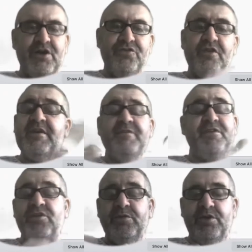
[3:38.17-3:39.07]
so that if I
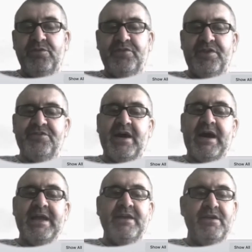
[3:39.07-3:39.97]
do use this,
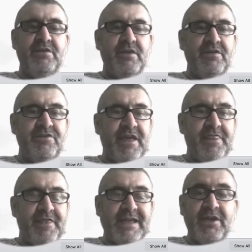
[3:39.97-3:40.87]
I can say
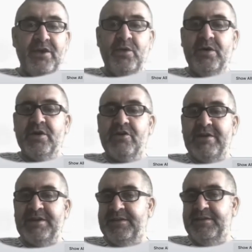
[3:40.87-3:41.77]
thank you and
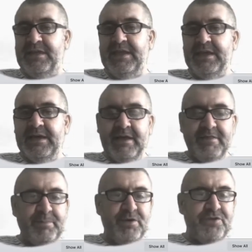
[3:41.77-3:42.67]
credit the
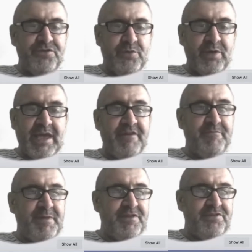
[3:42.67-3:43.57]
person who gave
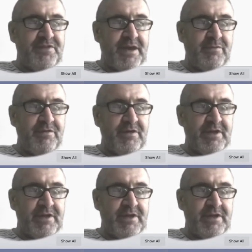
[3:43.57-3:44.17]
me this sound,